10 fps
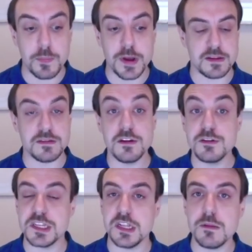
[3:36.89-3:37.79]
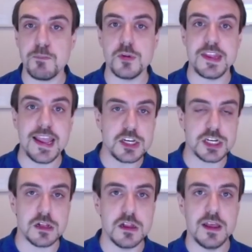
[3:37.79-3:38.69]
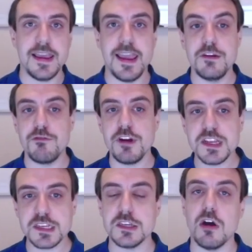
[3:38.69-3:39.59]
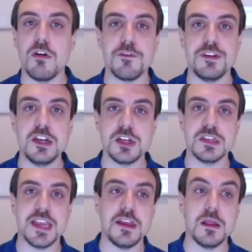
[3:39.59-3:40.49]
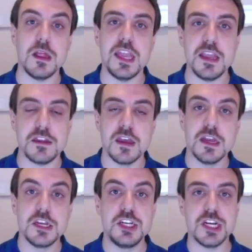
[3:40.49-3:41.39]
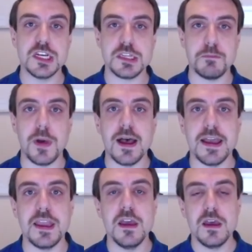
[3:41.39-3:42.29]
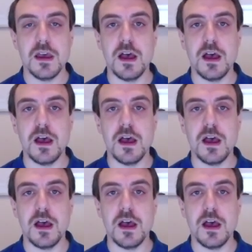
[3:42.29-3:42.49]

but there's still potential and risks of credentials getting leaked just by